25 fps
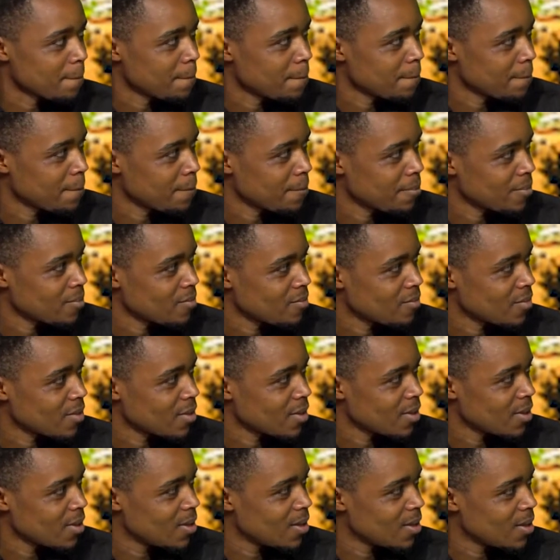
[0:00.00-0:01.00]
wakwigira
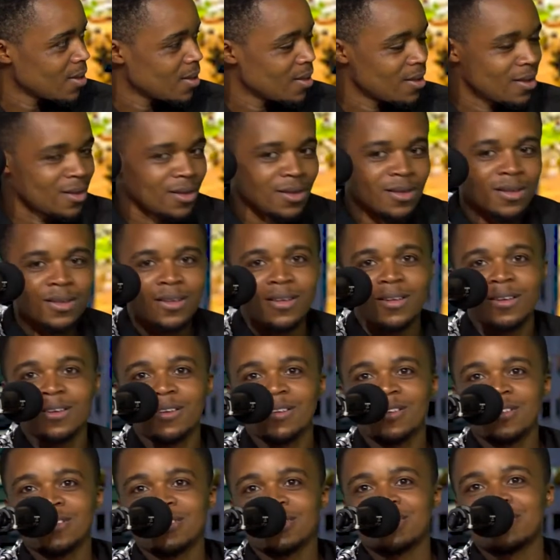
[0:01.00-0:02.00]
microphone
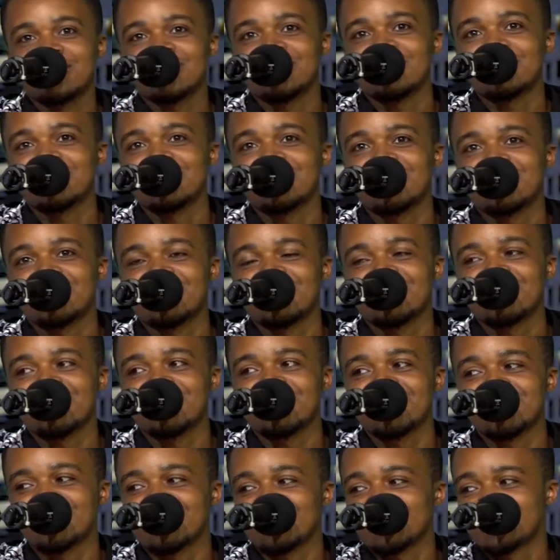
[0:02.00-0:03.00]
ikindi
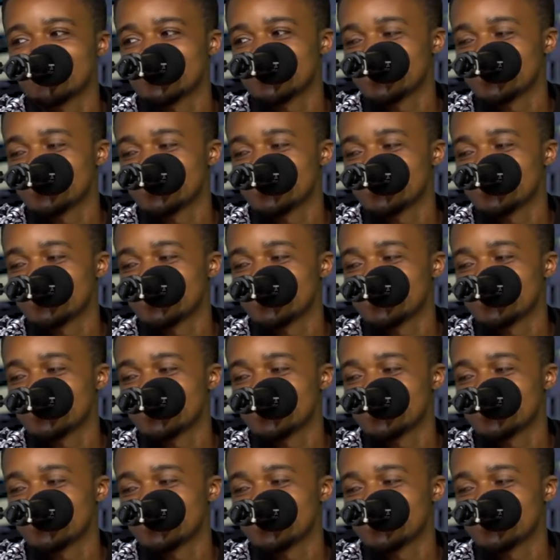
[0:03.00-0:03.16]
wenda